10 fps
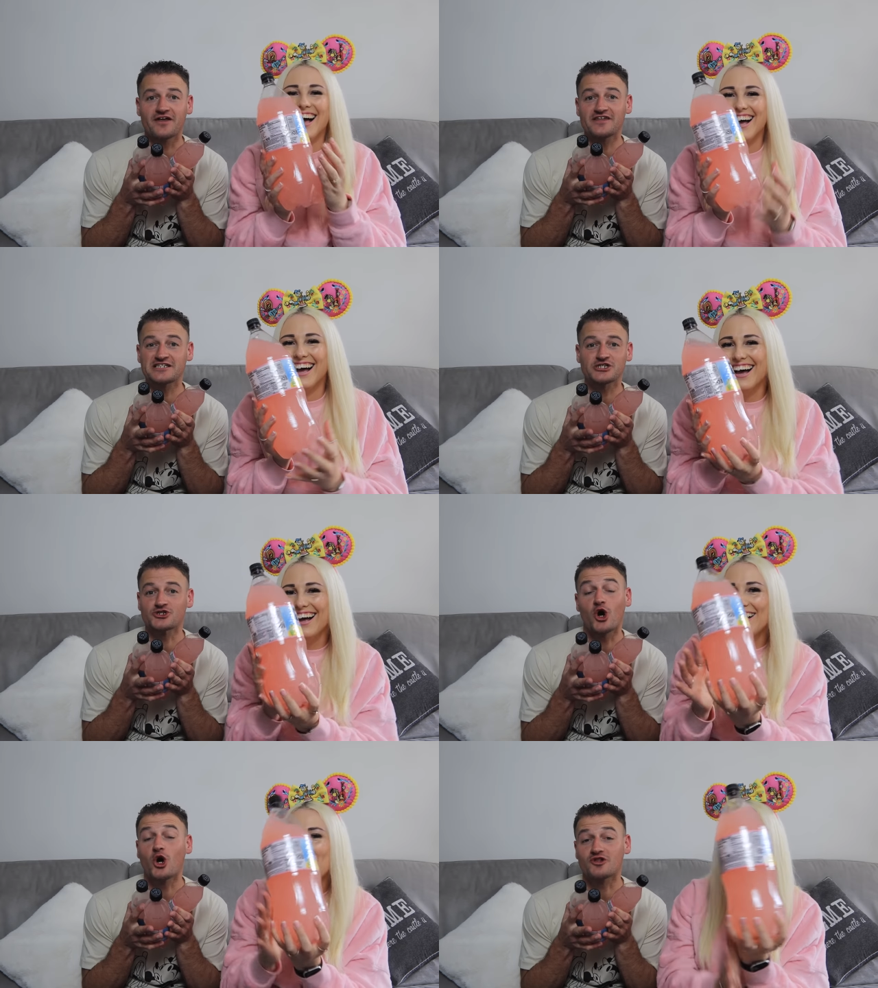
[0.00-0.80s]
Speaker 1: that this
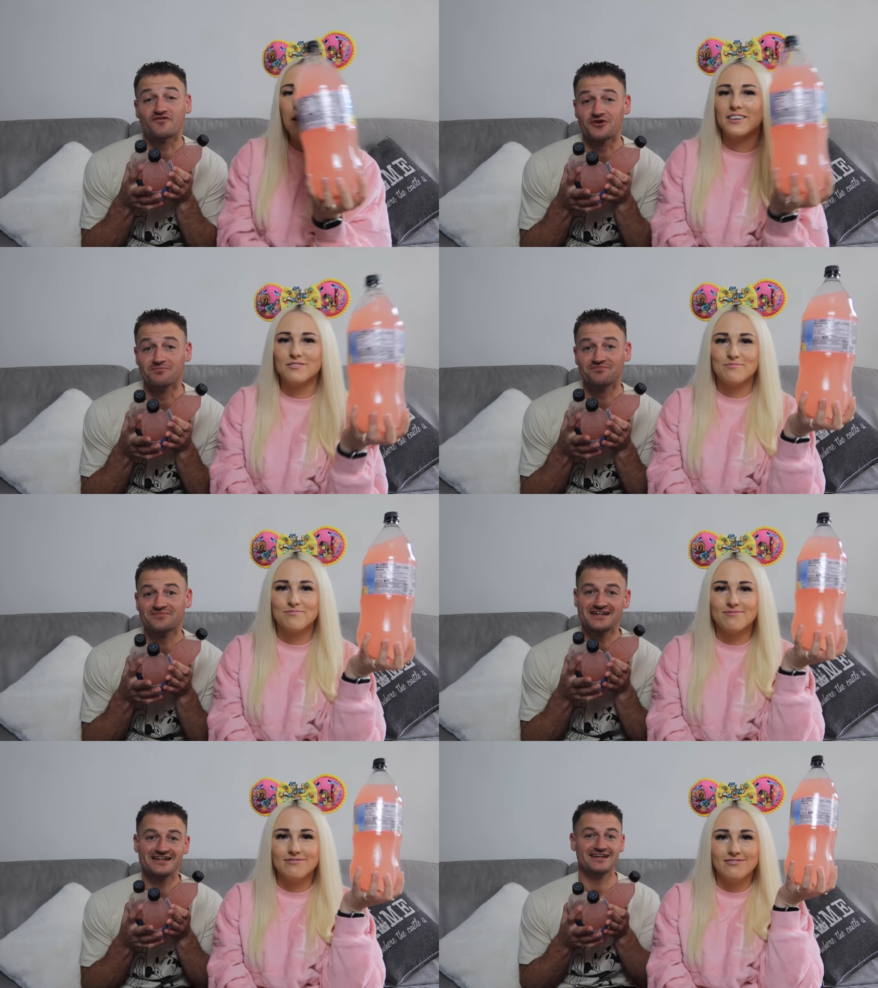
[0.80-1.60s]
isn't all of them.
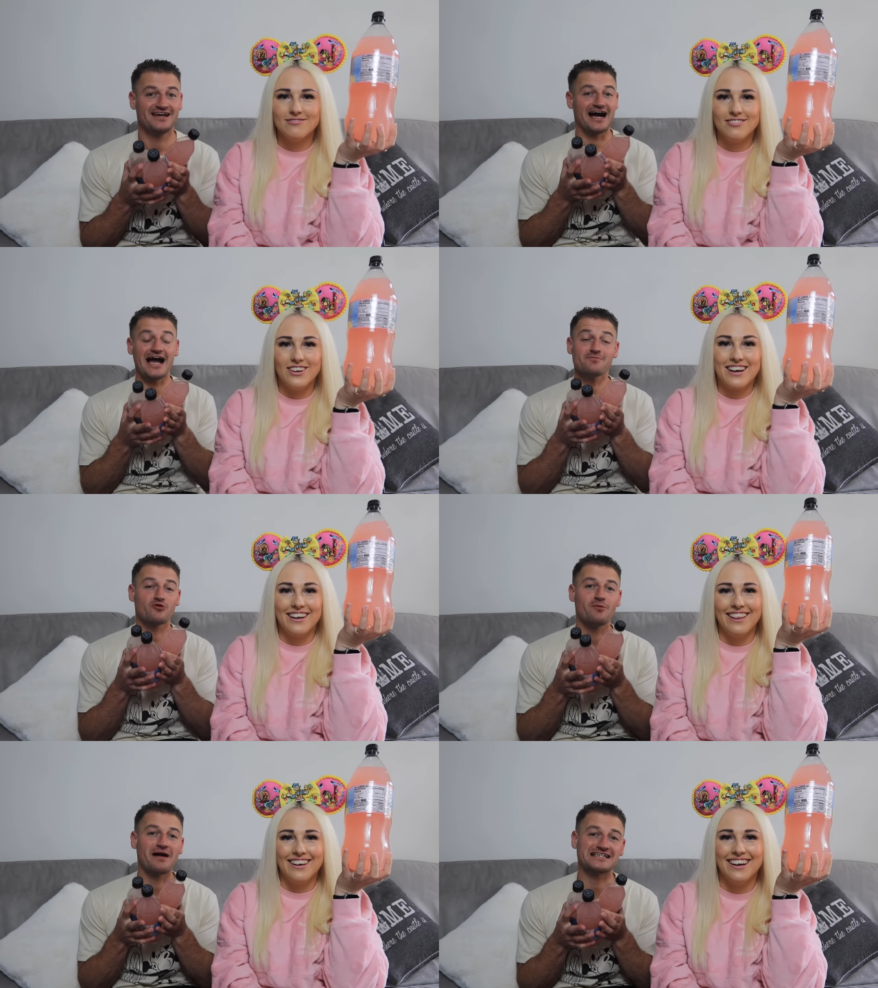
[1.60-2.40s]
I
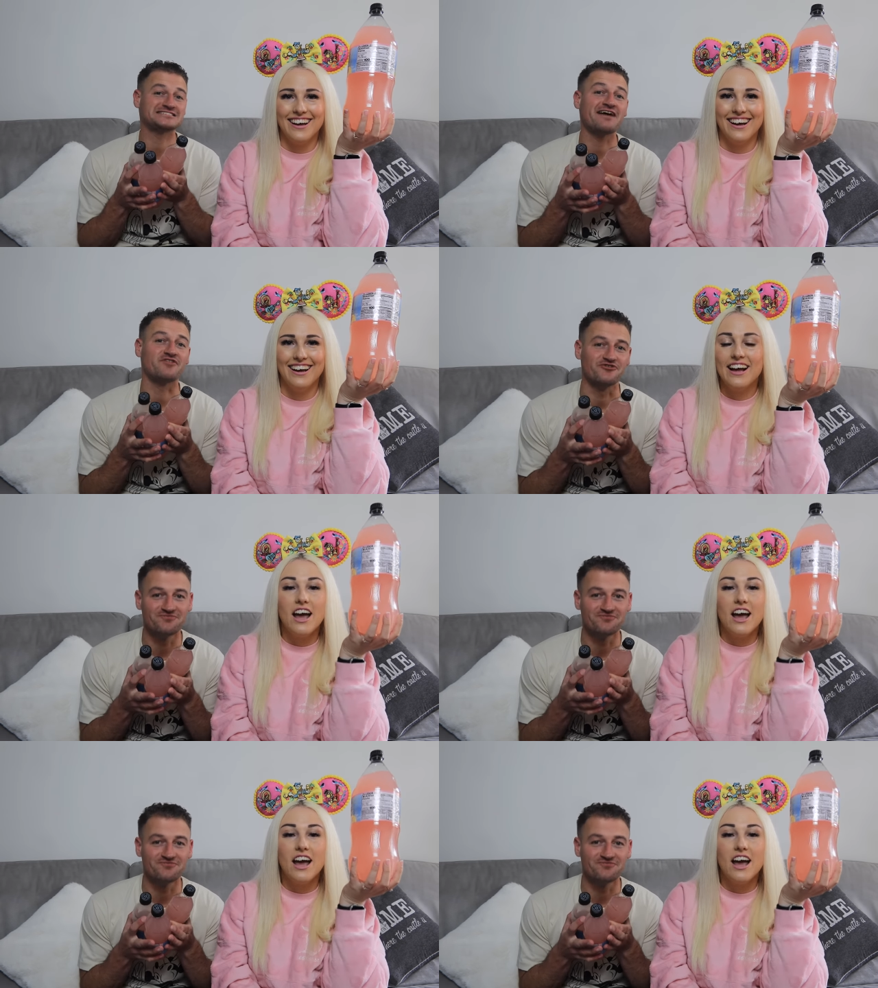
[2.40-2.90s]
brought back seven.